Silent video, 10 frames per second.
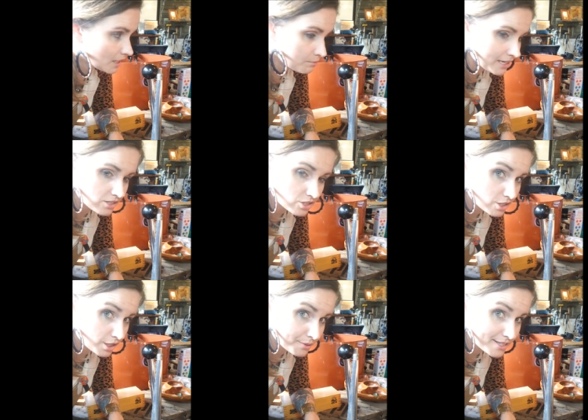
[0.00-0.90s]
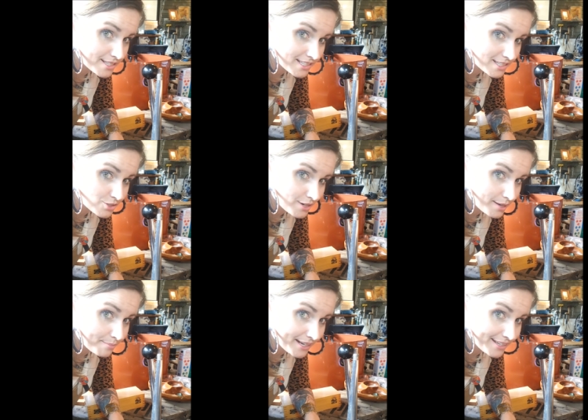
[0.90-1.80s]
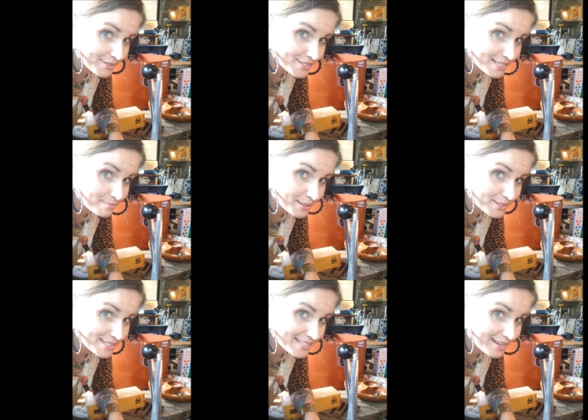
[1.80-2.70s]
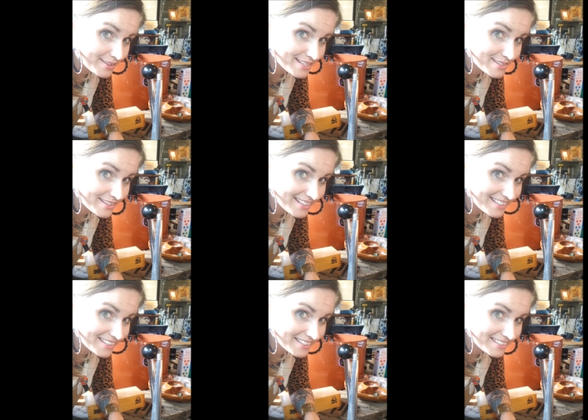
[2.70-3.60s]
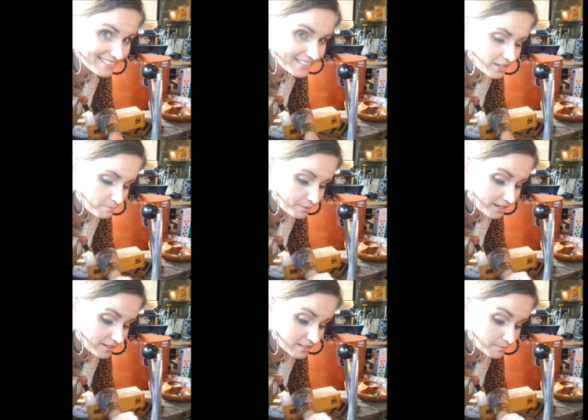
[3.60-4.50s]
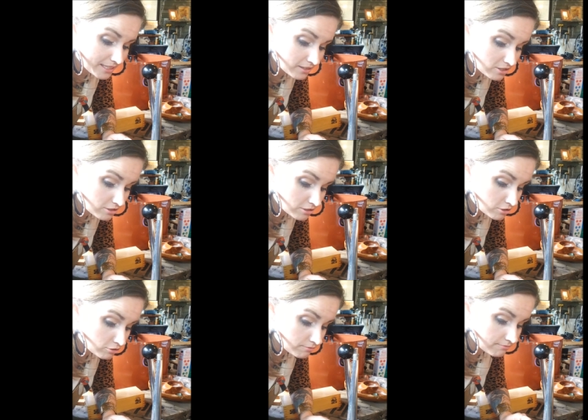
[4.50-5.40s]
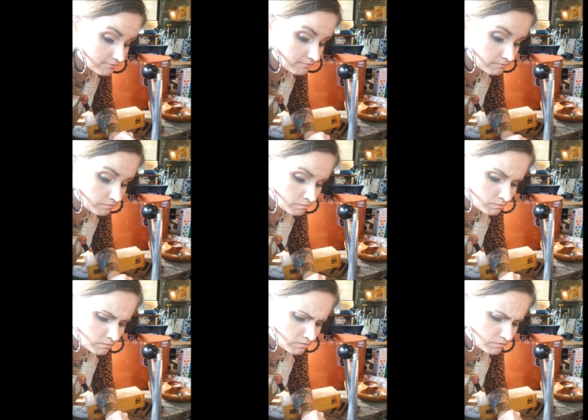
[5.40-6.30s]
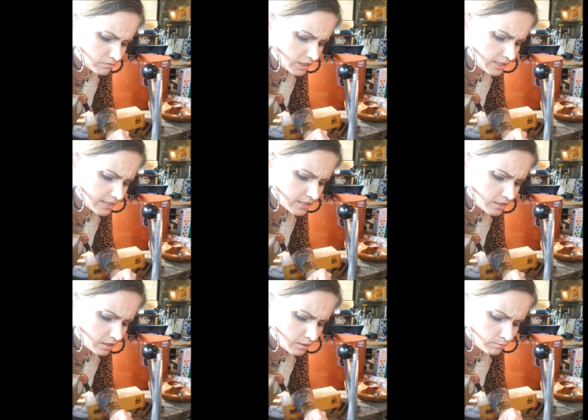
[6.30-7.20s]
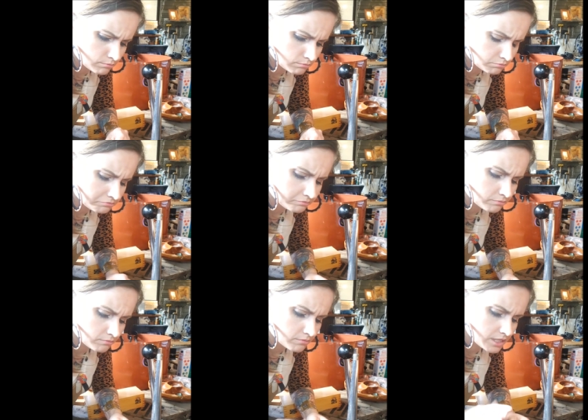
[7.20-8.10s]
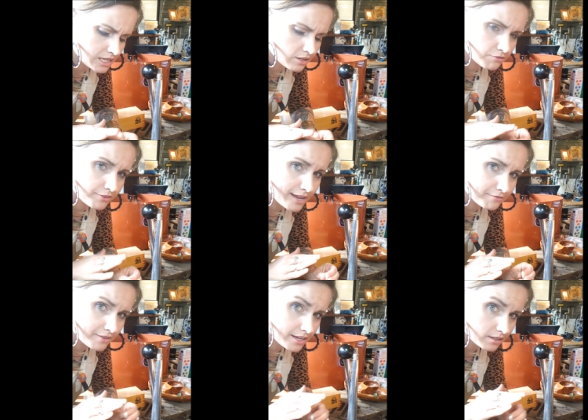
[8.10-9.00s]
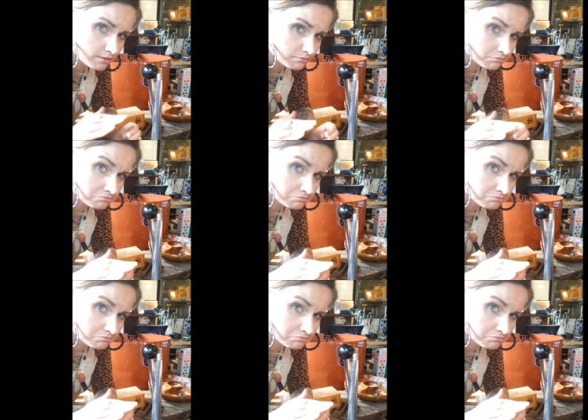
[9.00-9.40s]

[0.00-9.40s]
it may just go into the scrap pile to get melted down into an ingot. But something else you could do is um, take your flat file,